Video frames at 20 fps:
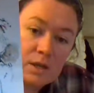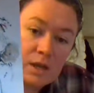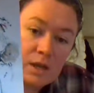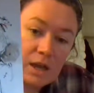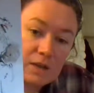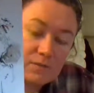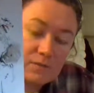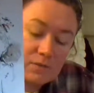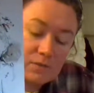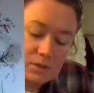
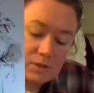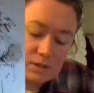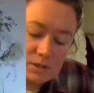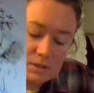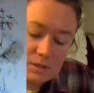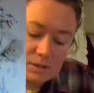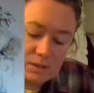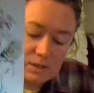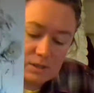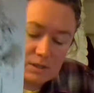I feel this
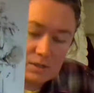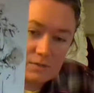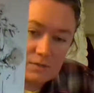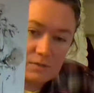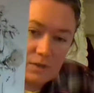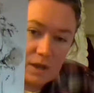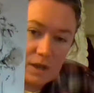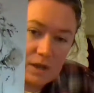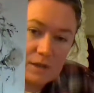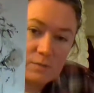is the
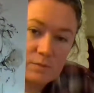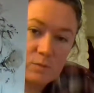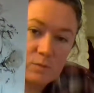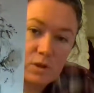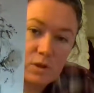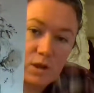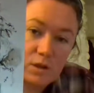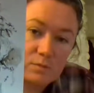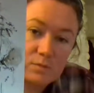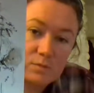divine will
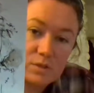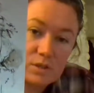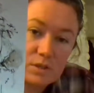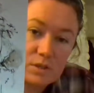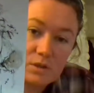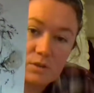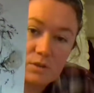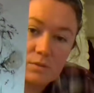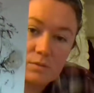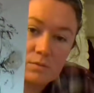come to
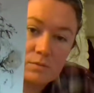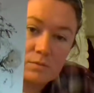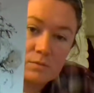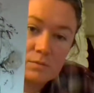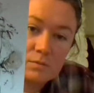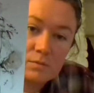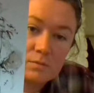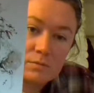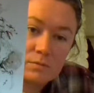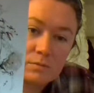you
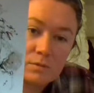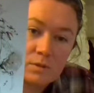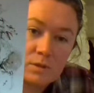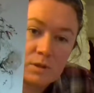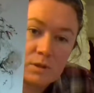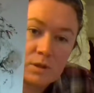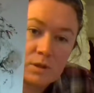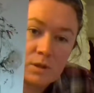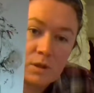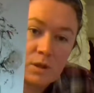
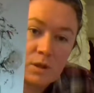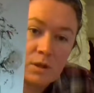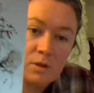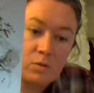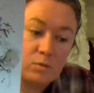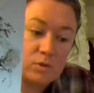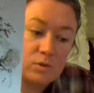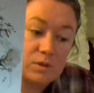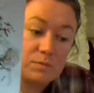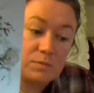
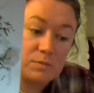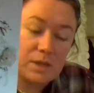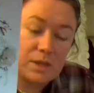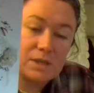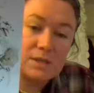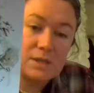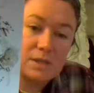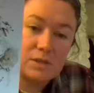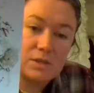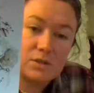with a
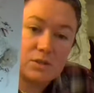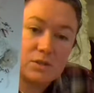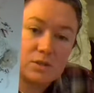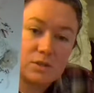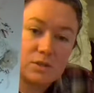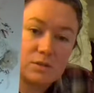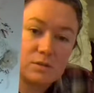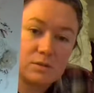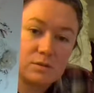message